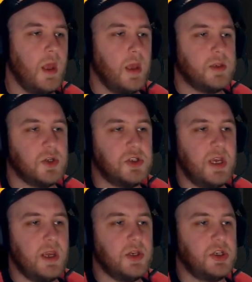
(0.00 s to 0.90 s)
So
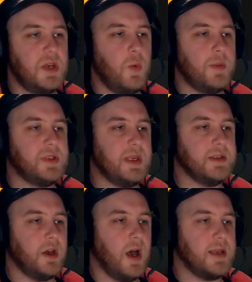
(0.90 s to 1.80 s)
she whips these
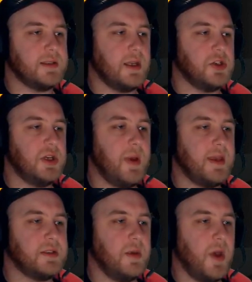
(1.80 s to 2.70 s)
guys and she
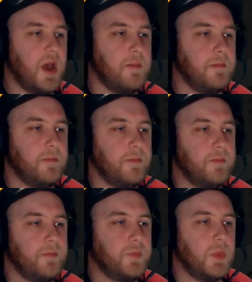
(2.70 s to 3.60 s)
makes them
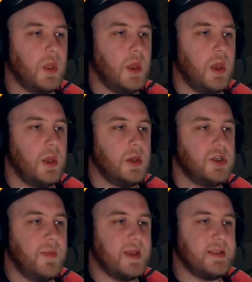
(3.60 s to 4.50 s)

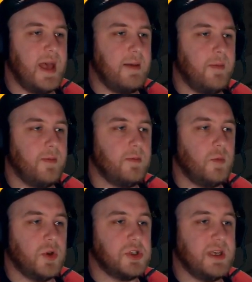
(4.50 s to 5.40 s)
she makes their
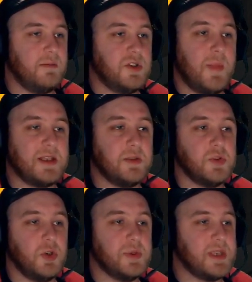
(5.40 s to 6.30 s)
she makes them
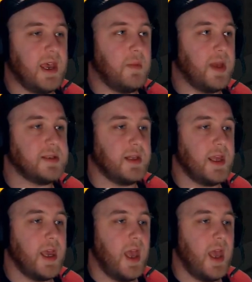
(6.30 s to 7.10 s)
Super Saiyan basically.